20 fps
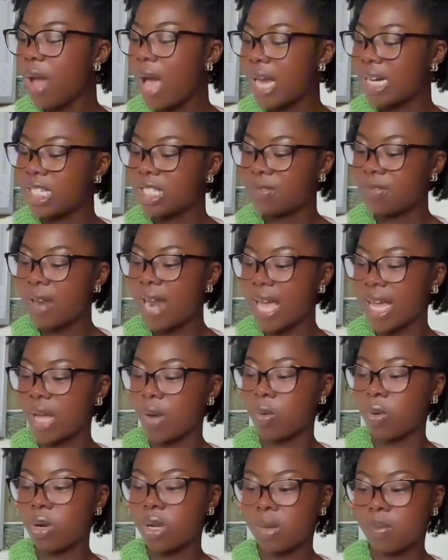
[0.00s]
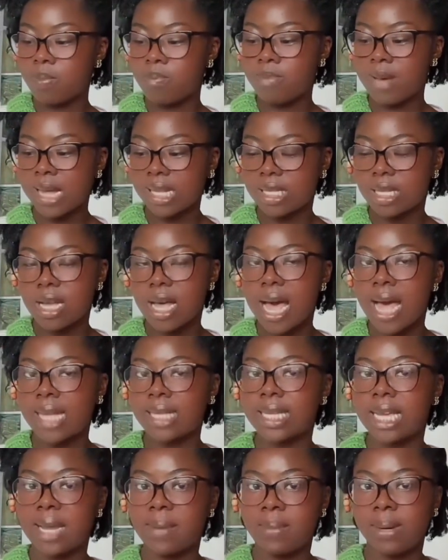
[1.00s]
I just felt like it would look better
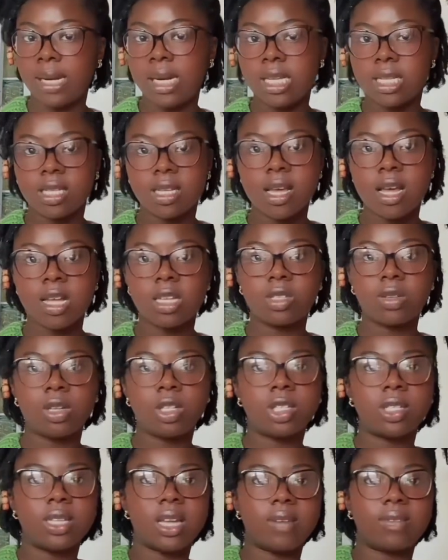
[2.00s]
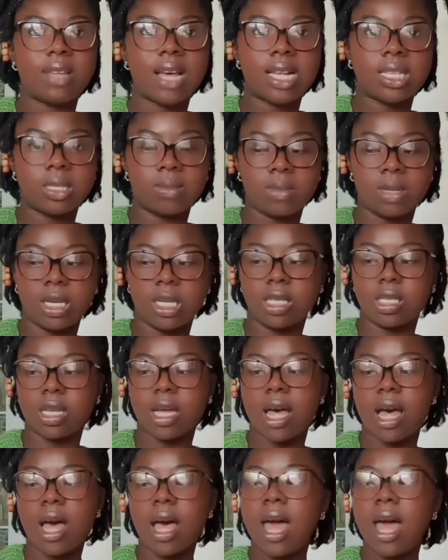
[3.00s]
as a mini skirt, so I just left it as a mini skirt.